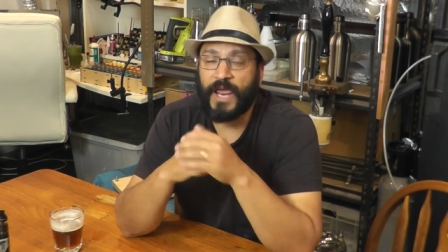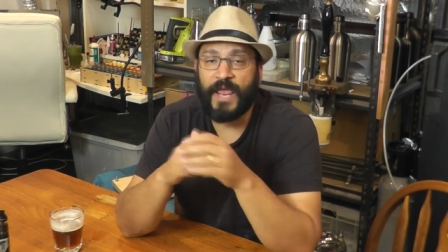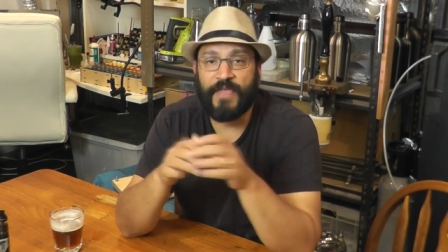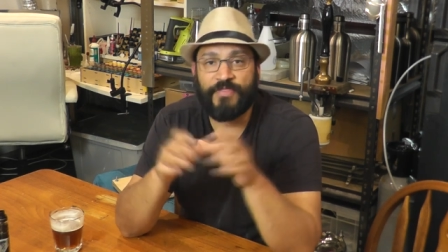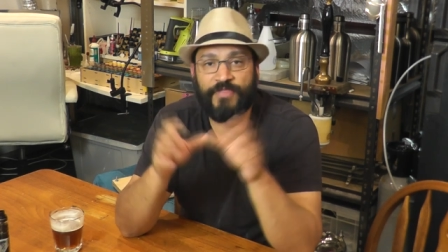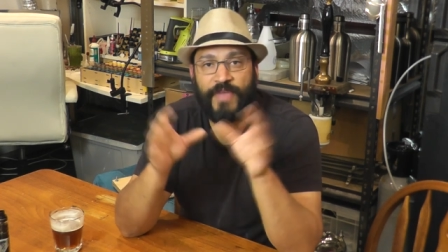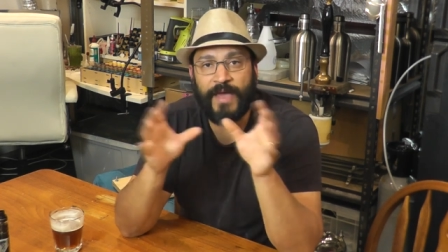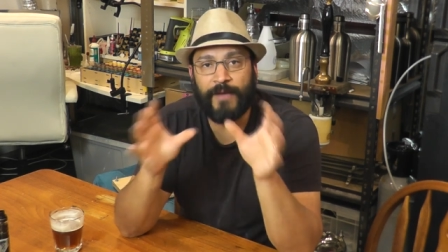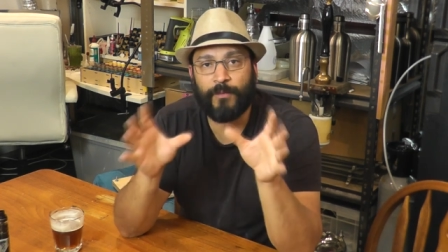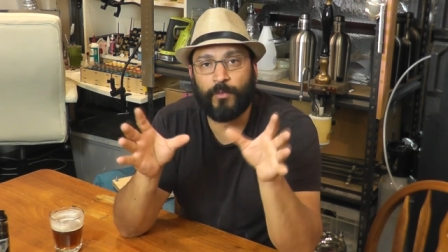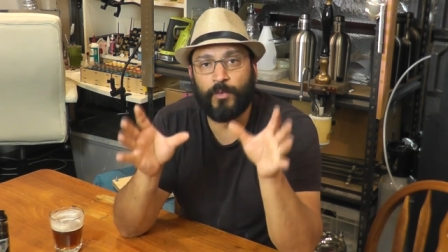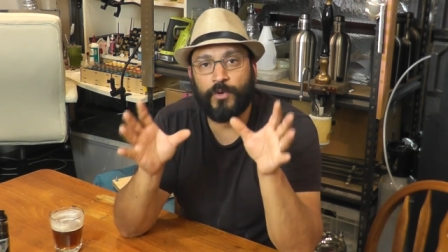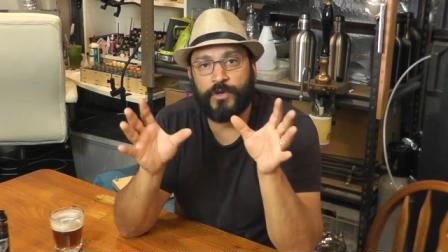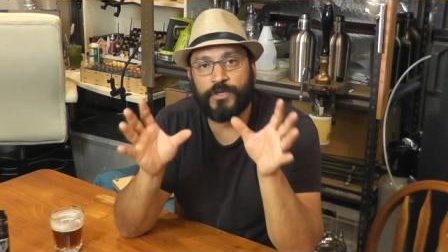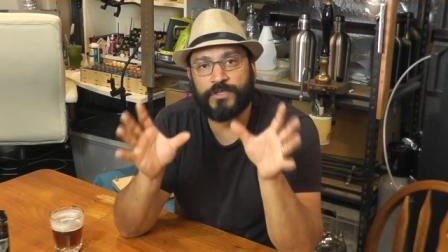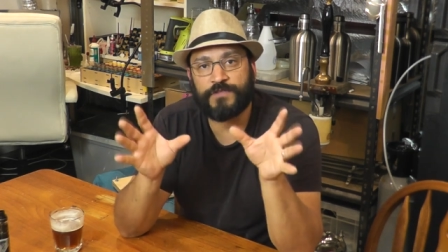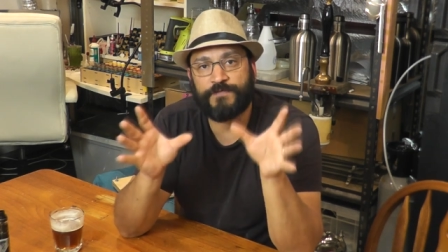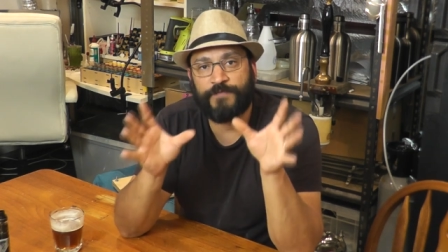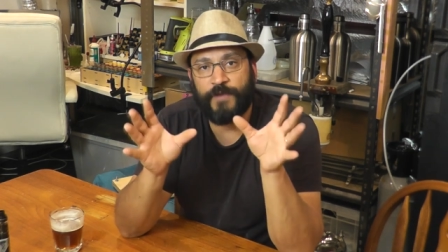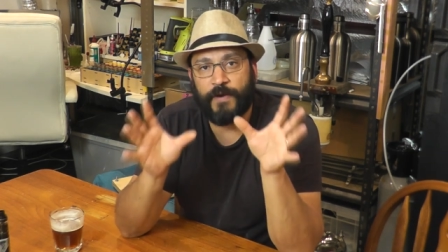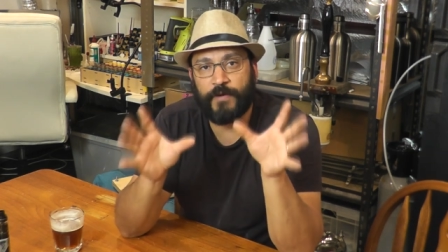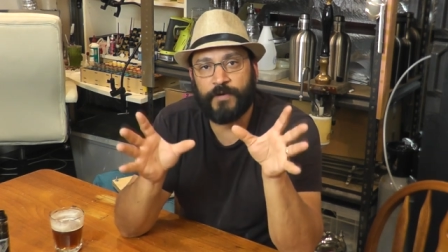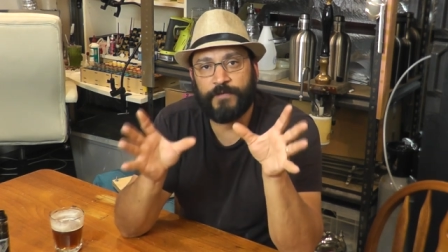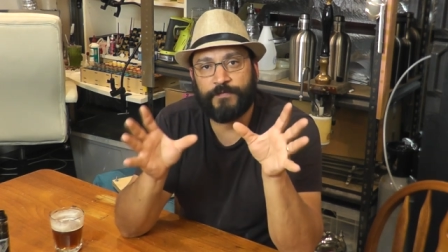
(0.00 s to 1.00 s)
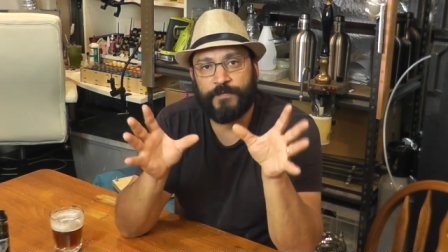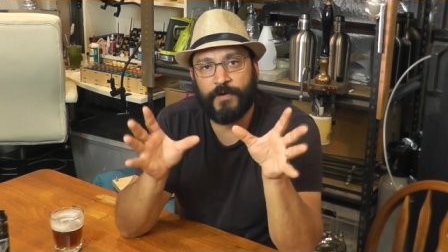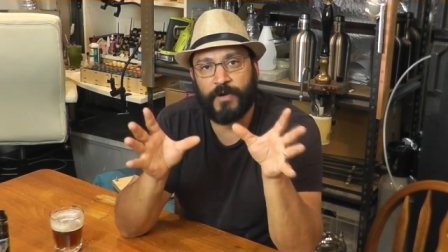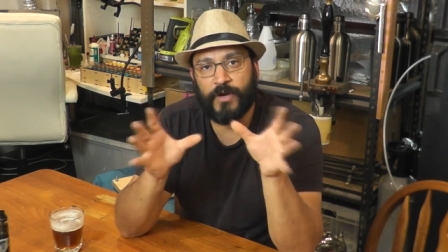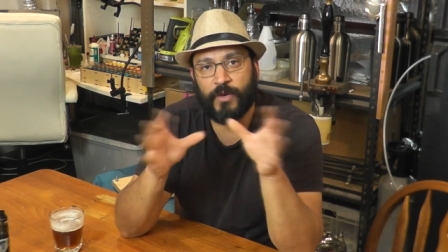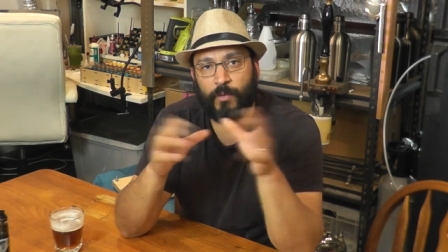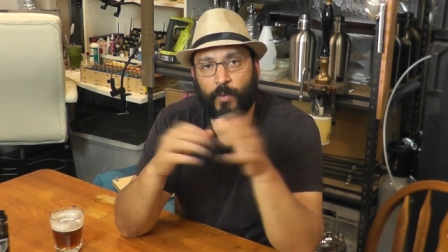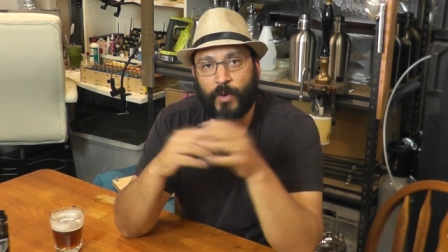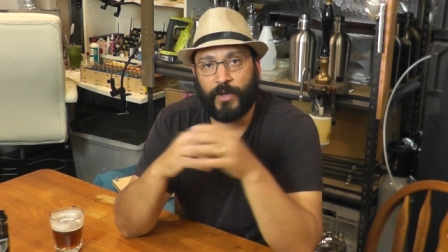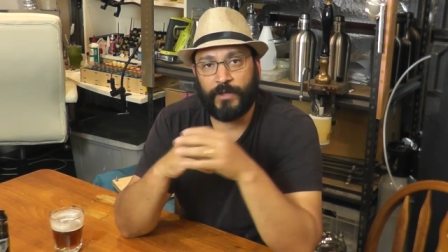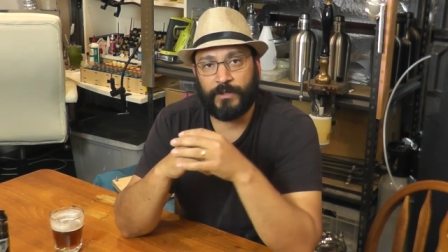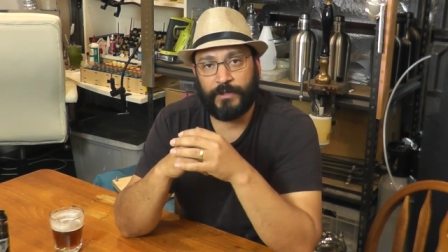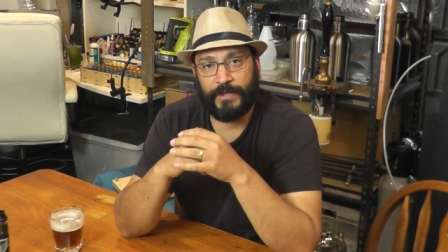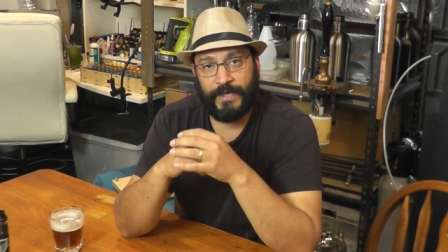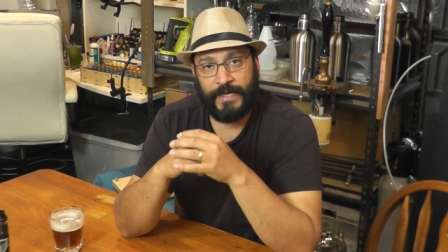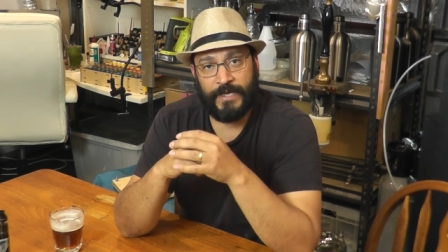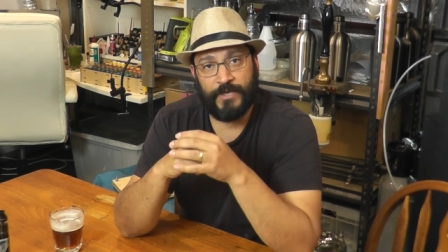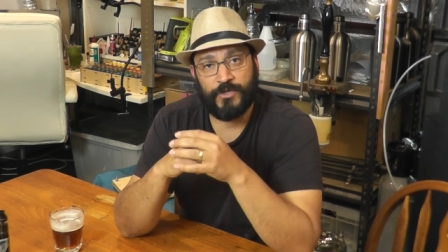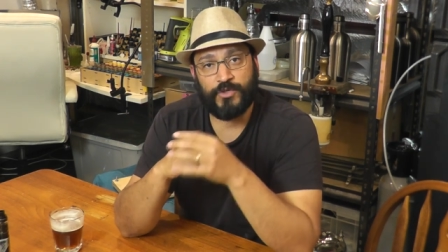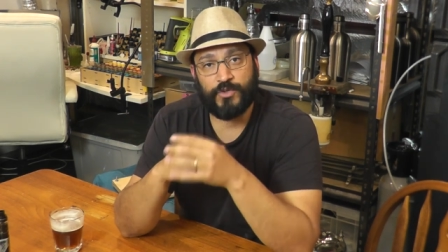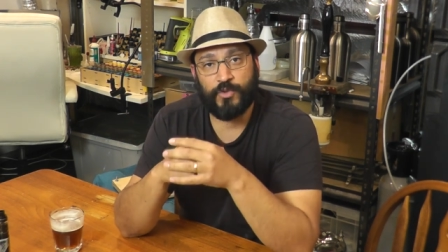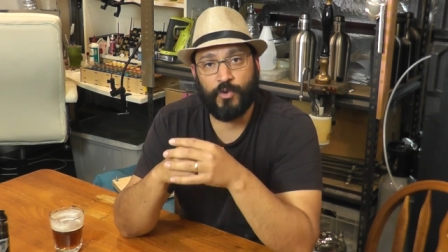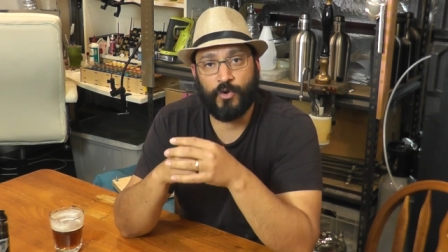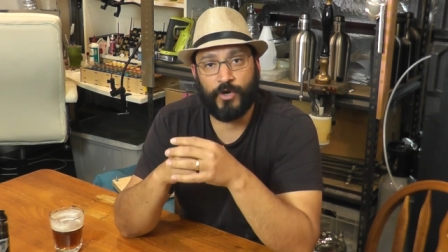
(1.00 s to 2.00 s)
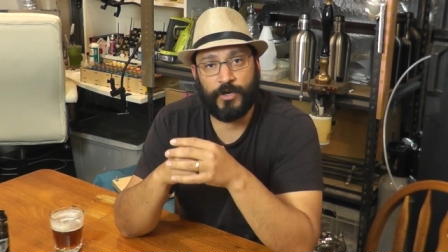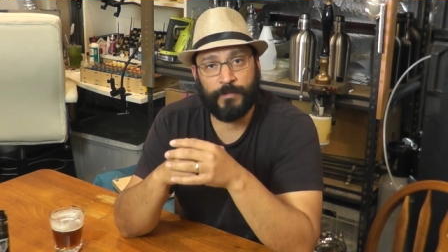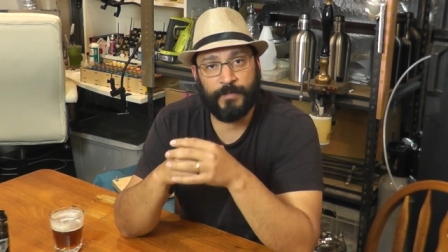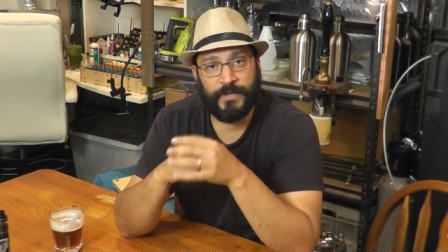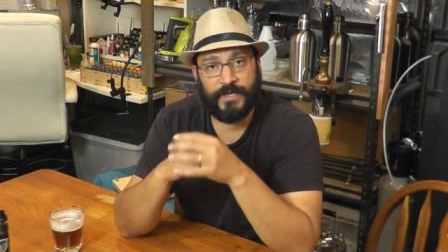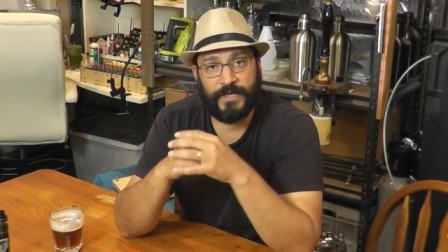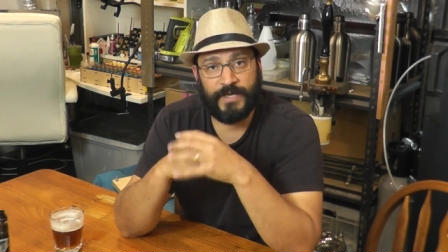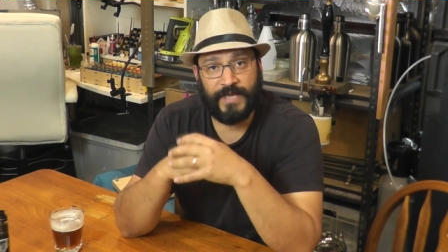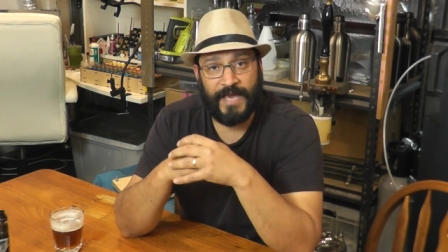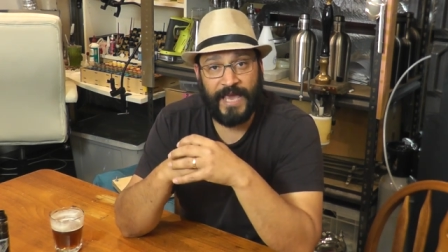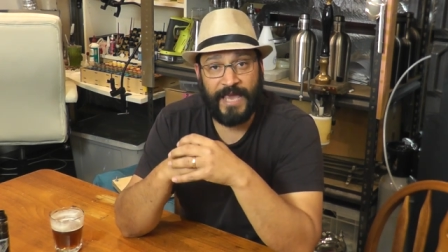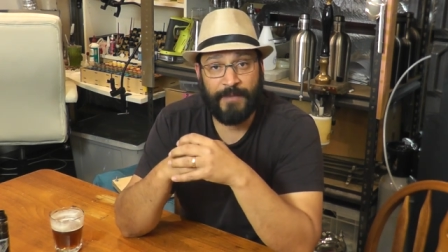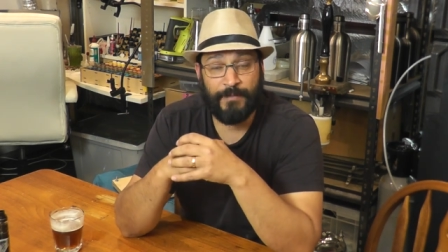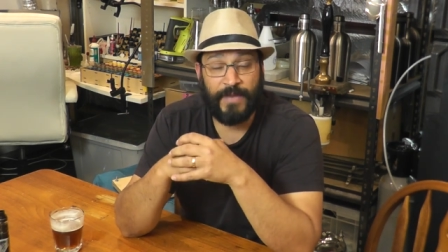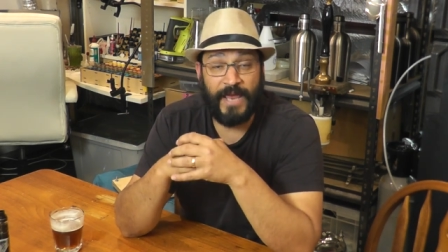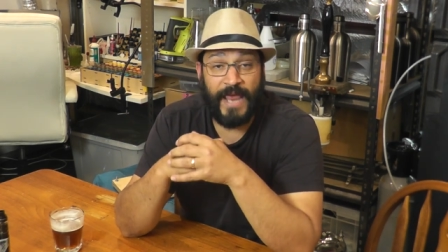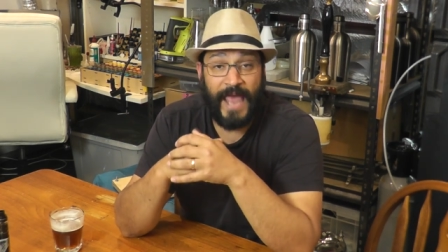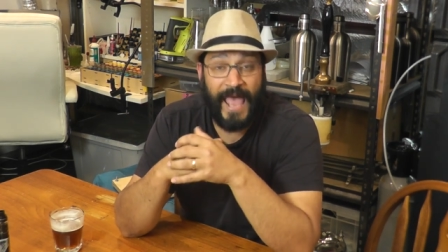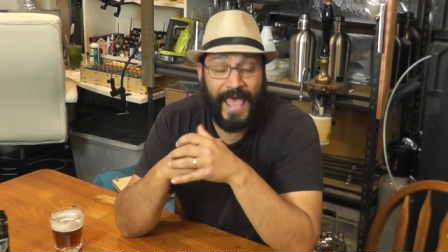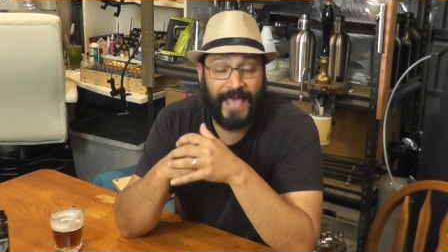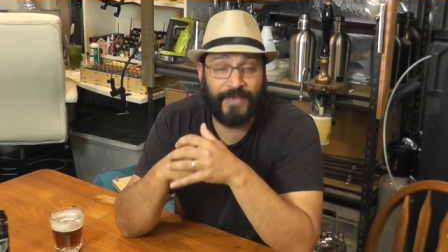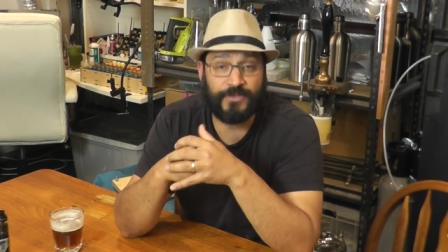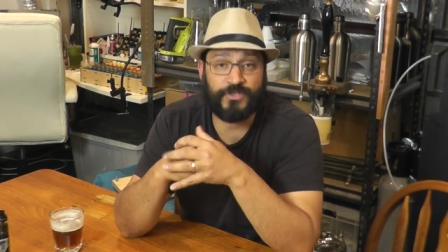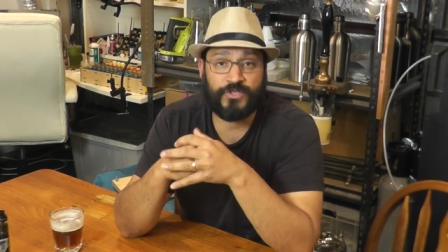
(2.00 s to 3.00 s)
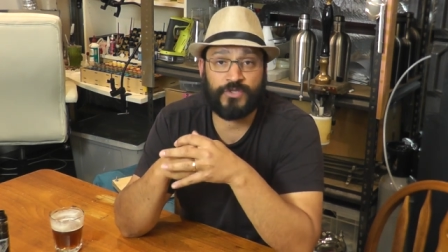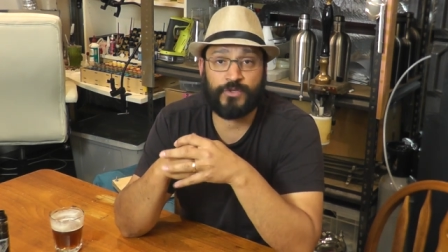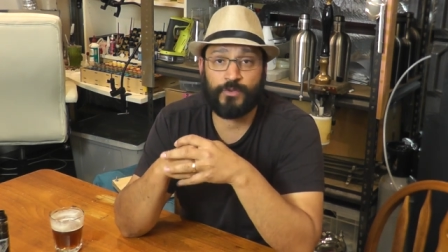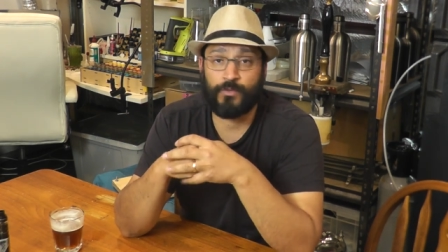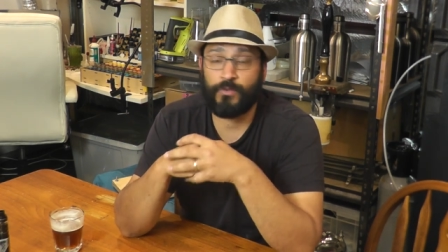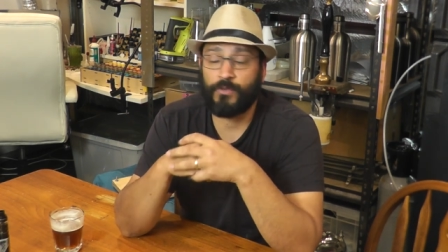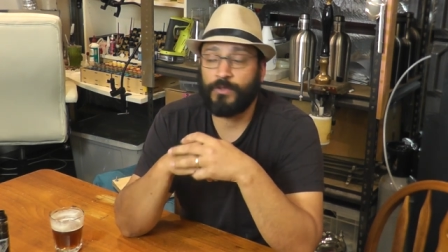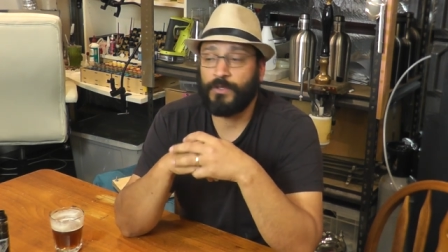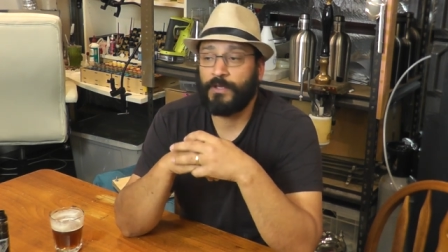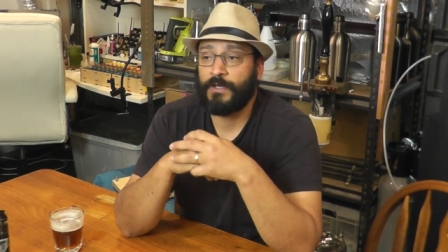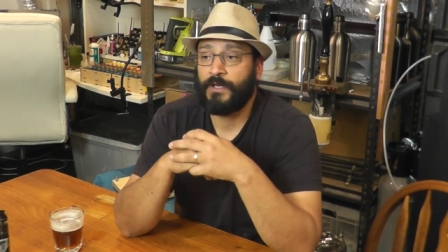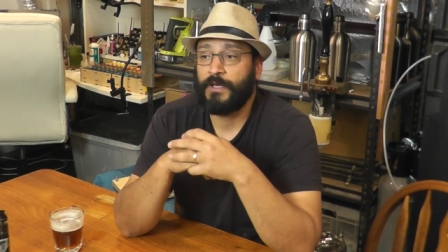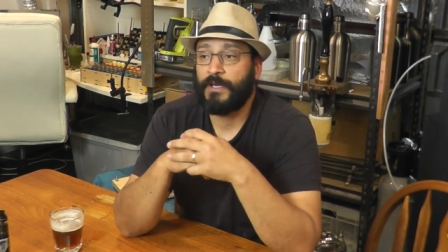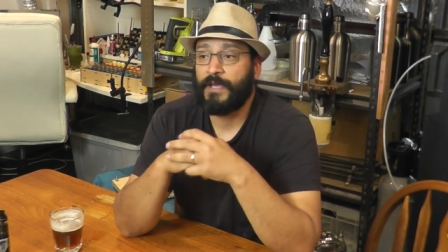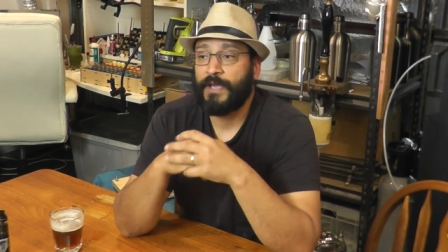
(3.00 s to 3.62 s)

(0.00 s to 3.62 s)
And that works very, very well in a tournament game. It has to.